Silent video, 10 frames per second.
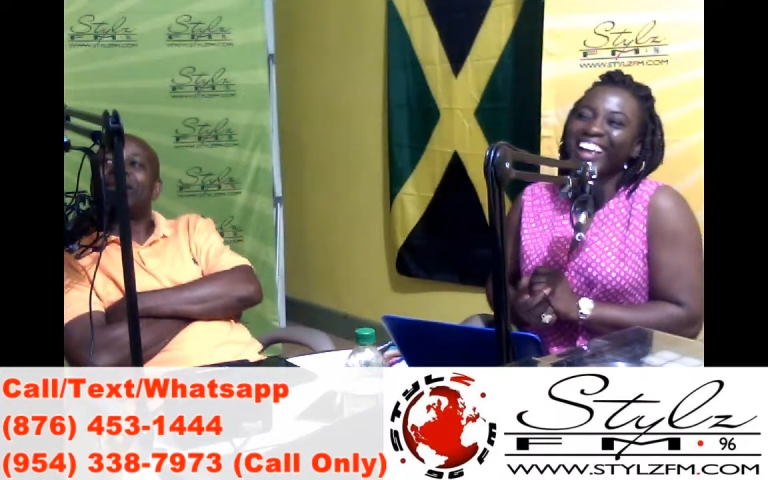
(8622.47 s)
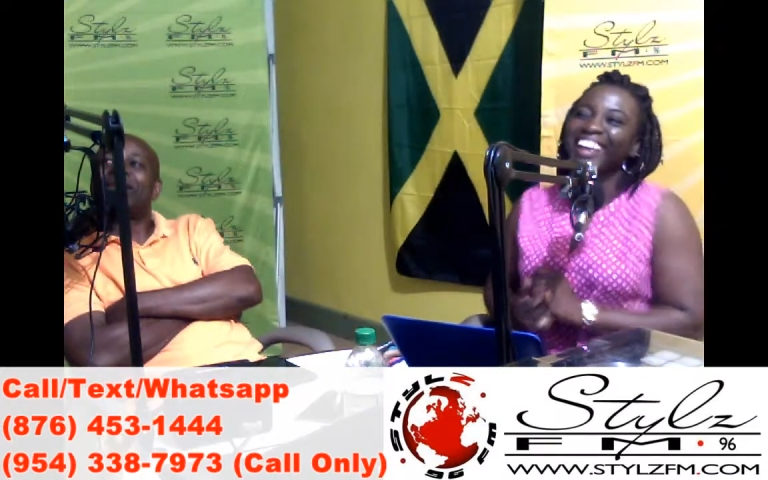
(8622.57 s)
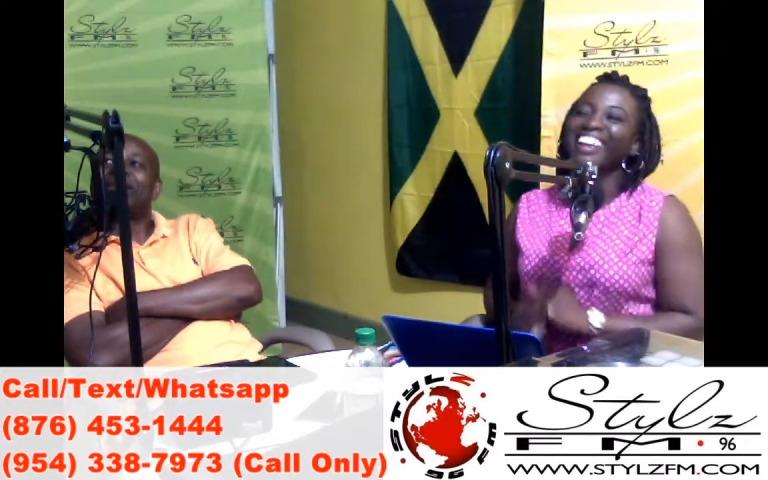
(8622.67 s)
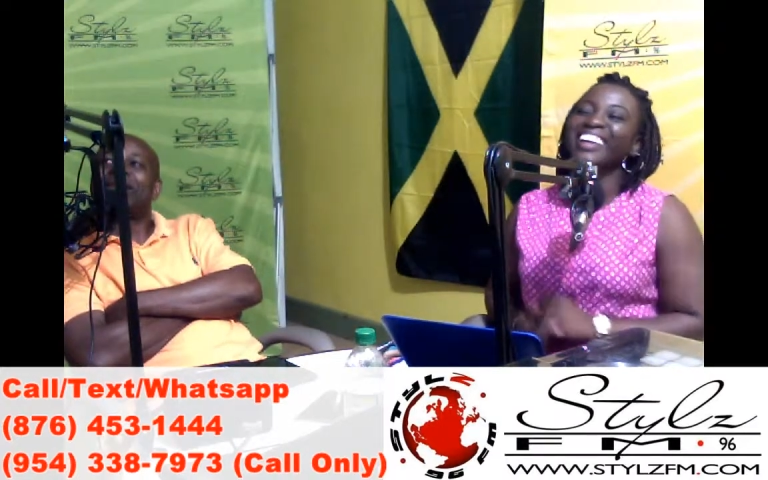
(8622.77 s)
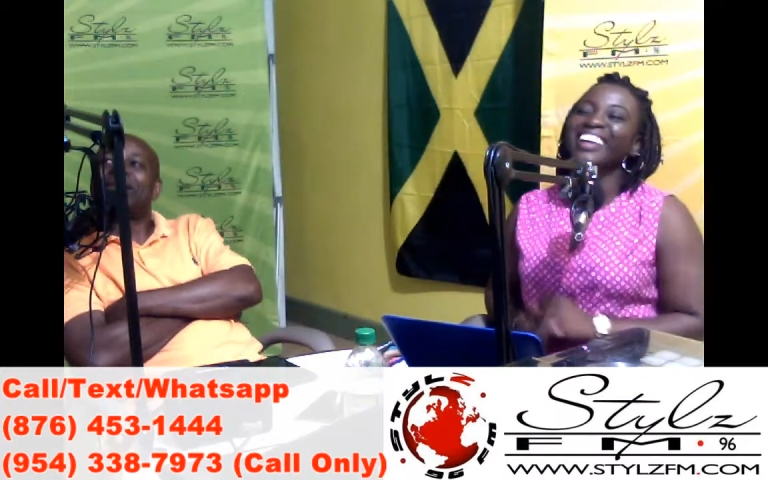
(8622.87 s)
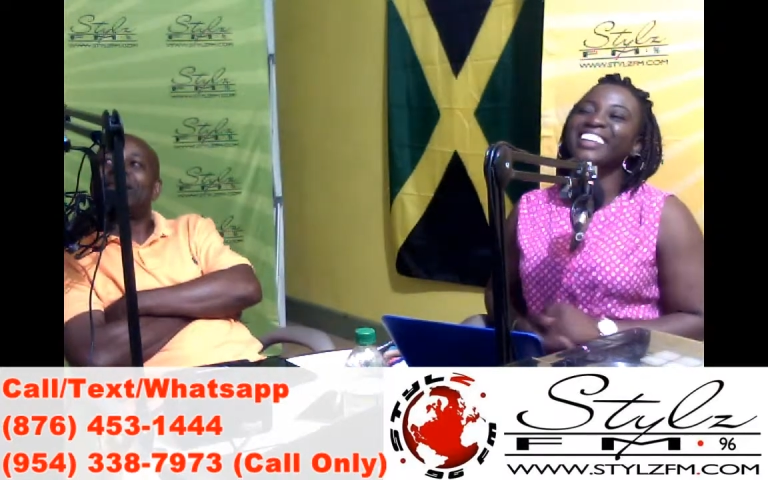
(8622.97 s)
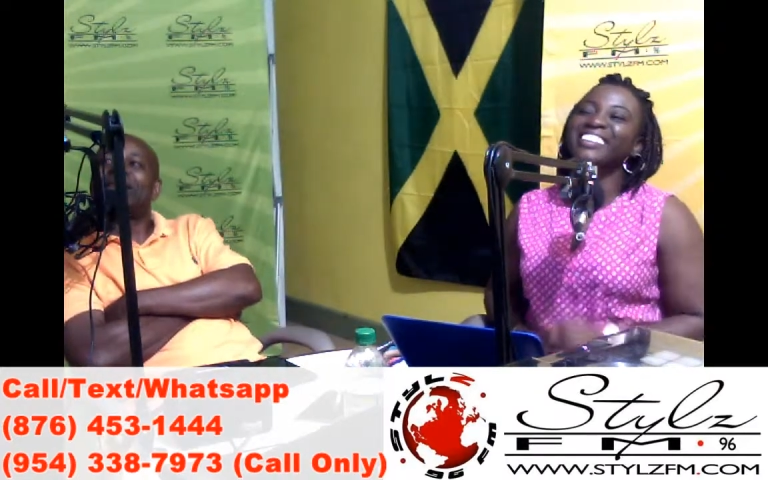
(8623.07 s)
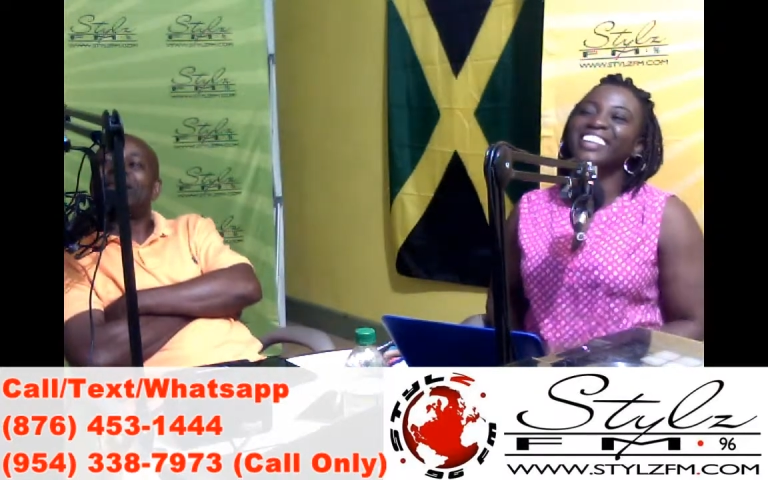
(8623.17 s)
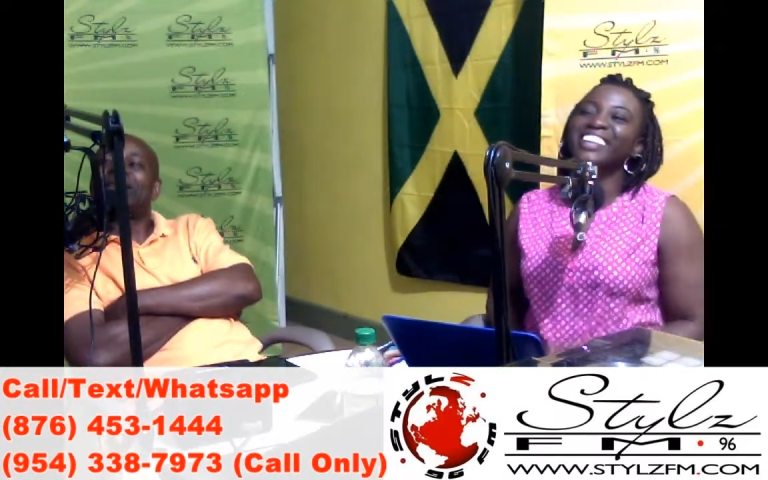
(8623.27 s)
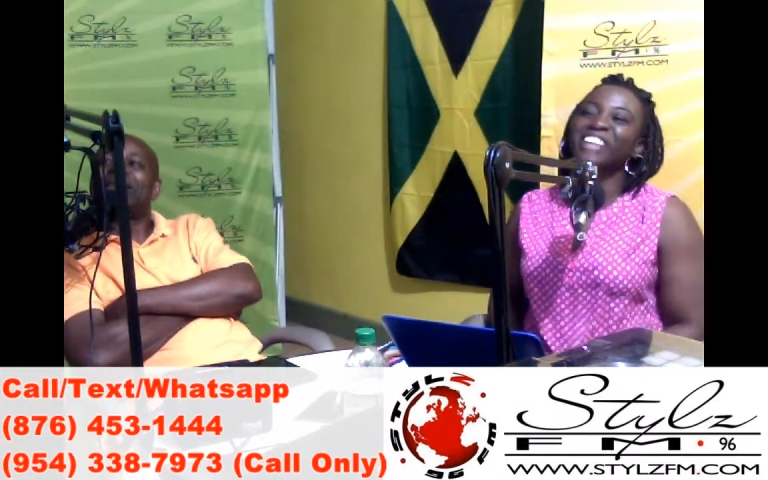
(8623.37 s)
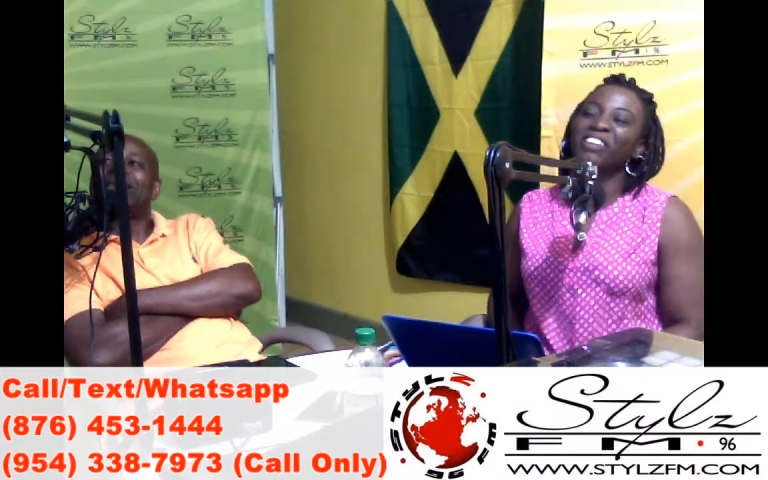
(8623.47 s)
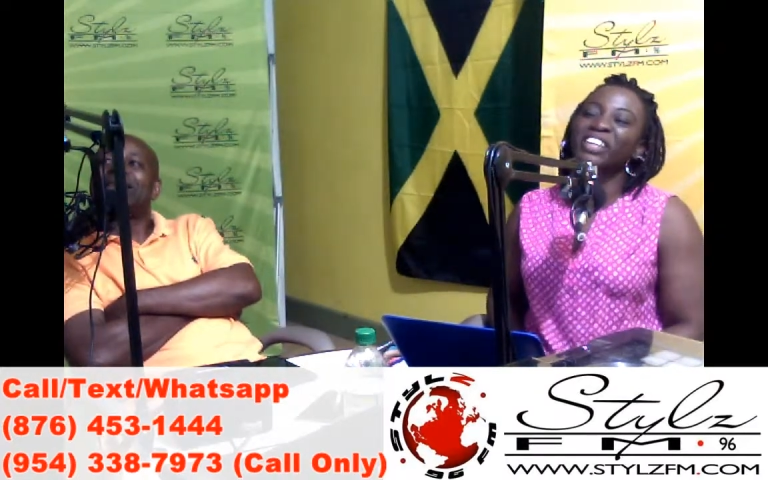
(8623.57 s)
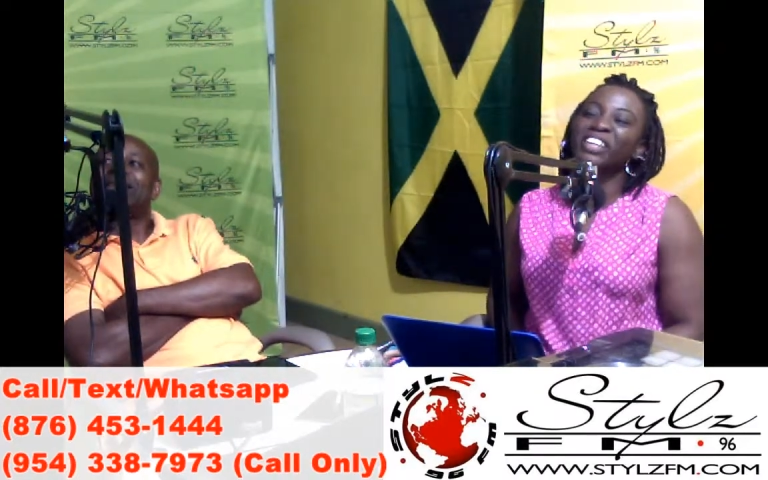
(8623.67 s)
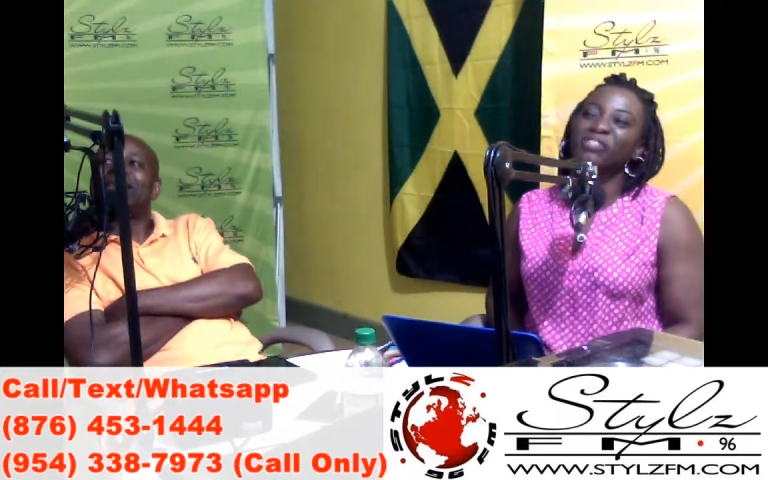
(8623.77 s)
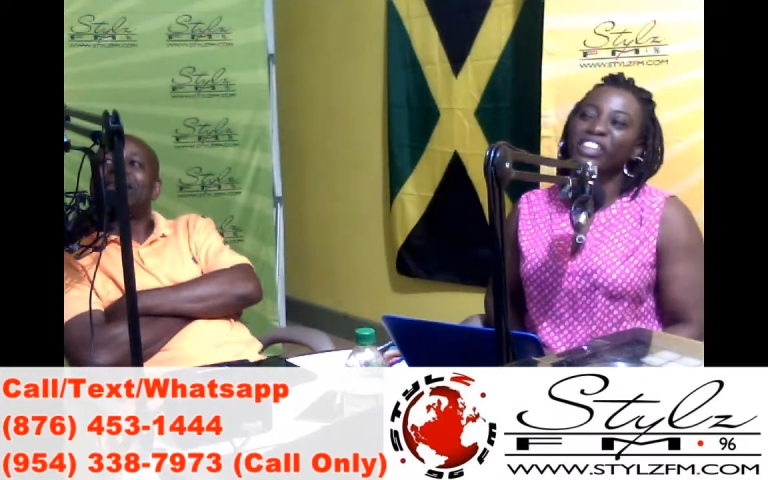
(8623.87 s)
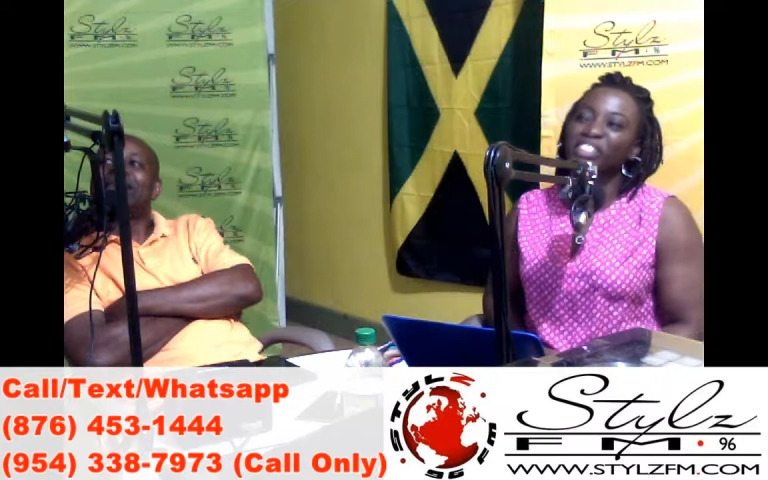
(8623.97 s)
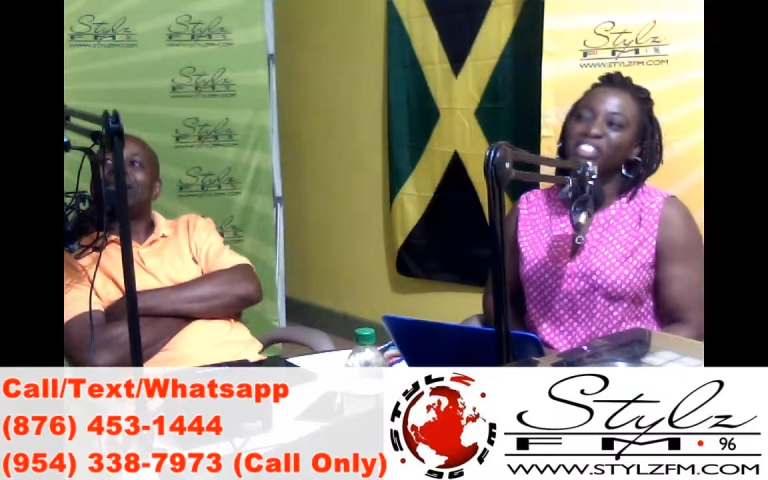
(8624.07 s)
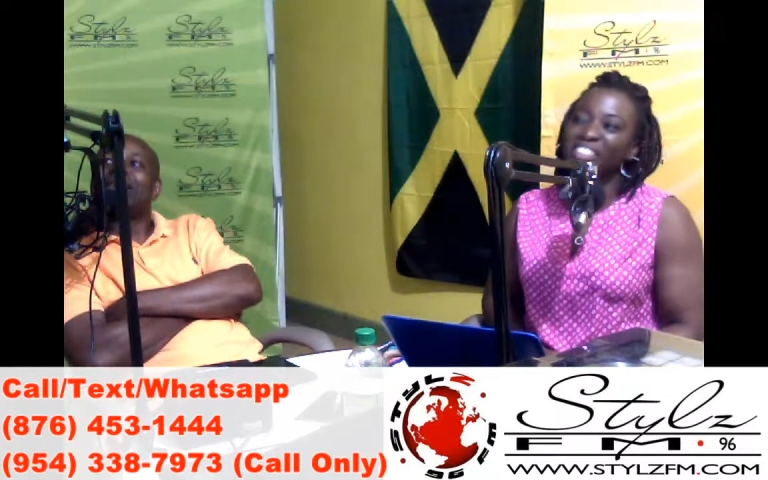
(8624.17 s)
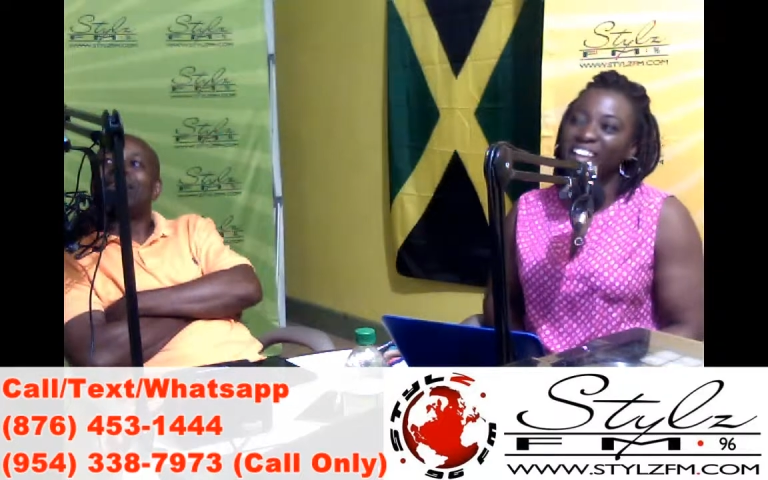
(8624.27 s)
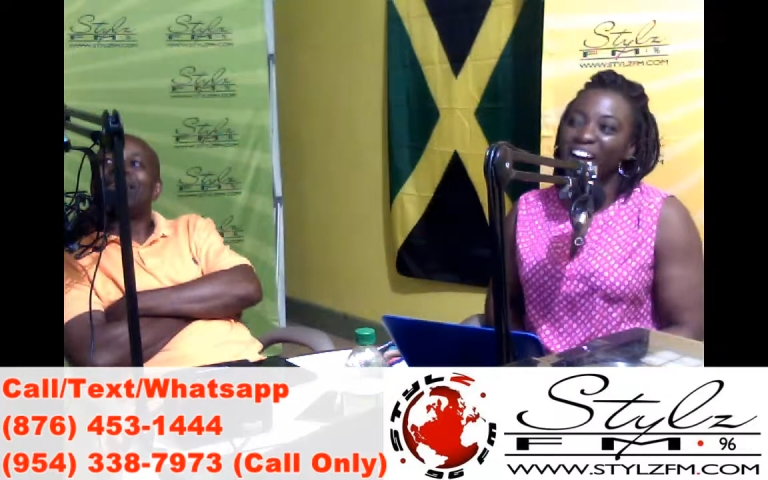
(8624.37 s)
He says you have an infectious
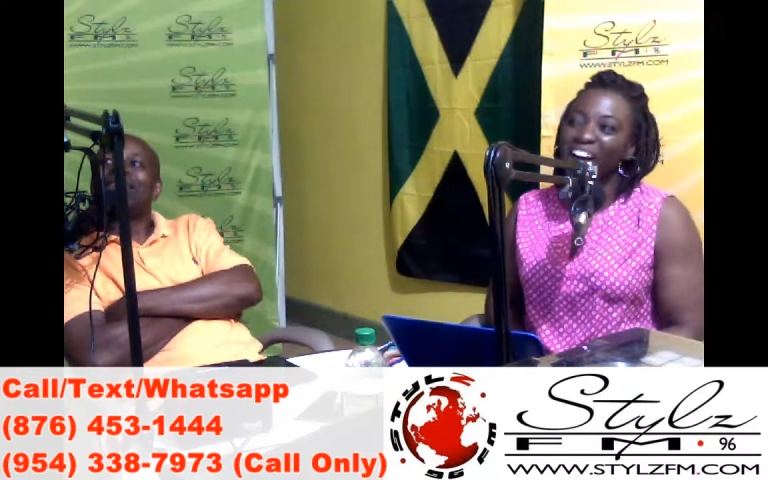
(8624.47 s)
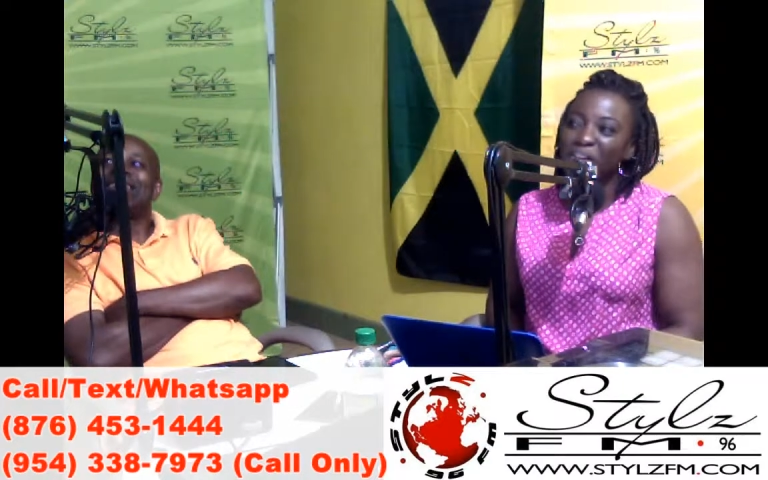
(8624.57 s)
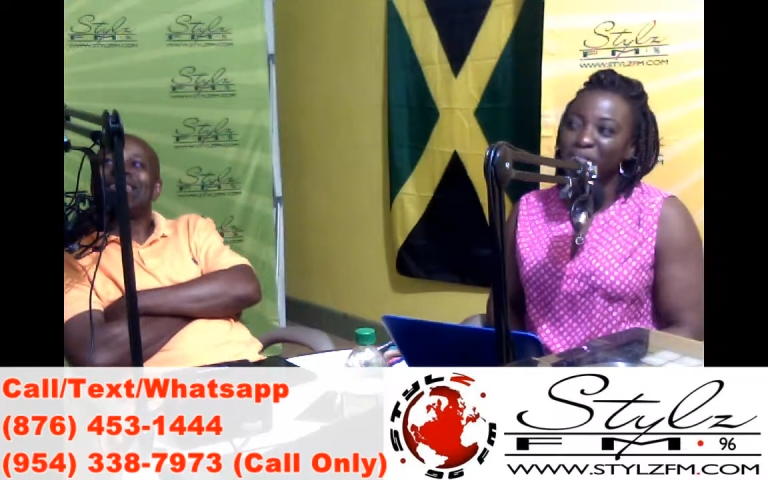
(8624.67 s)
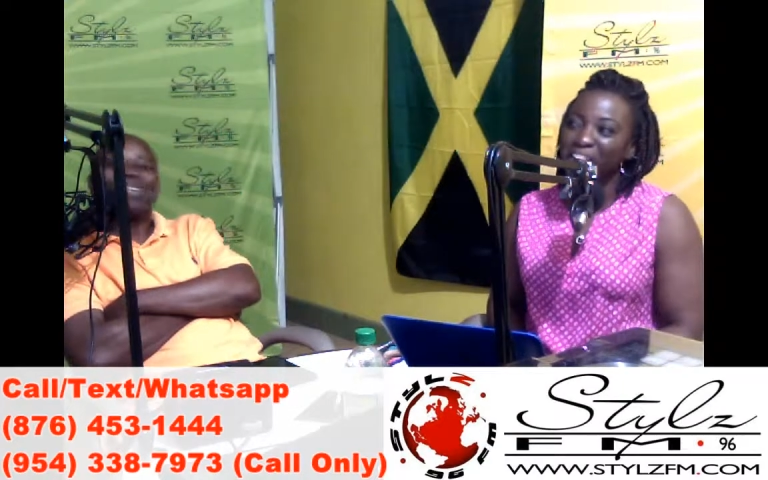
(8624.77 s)
laugh.